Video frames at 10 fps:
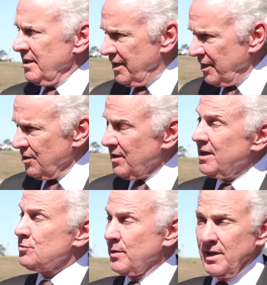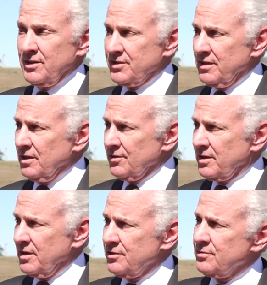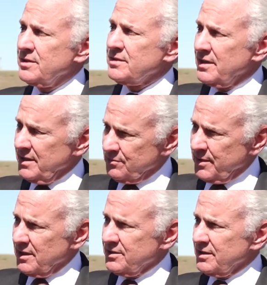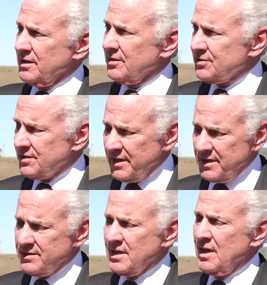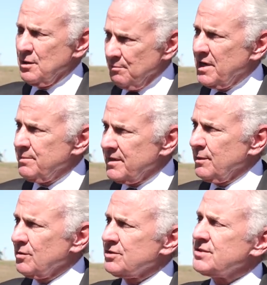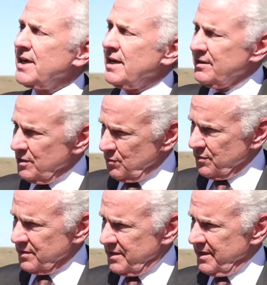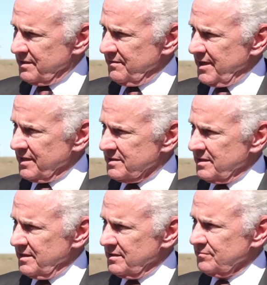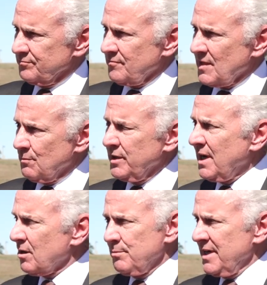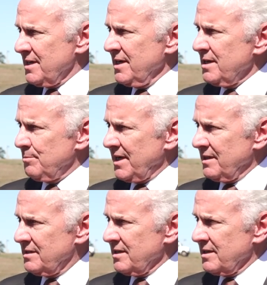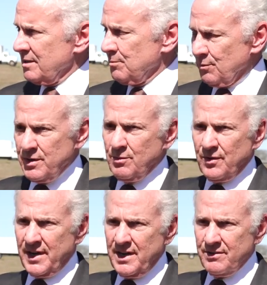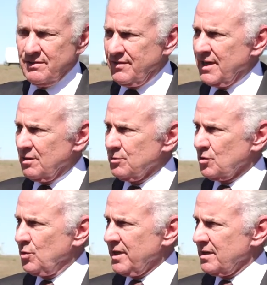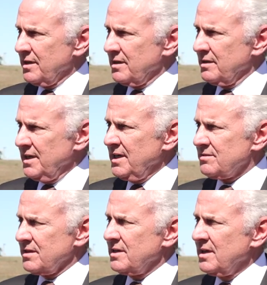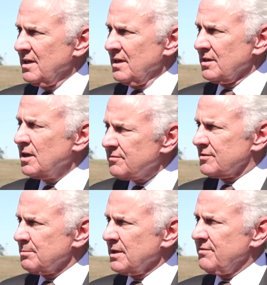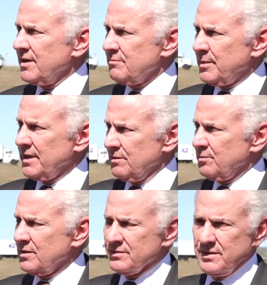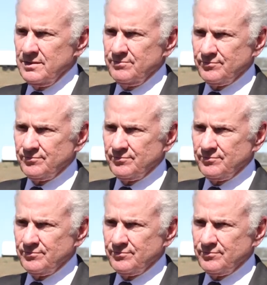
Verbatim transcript: here as well as in other countries, as well as in other states, maybe they will decide they want to take the vaccine. We're not going to make anybody take it, but we want to have it available quickly and easily, comfortably for everybody who wants it.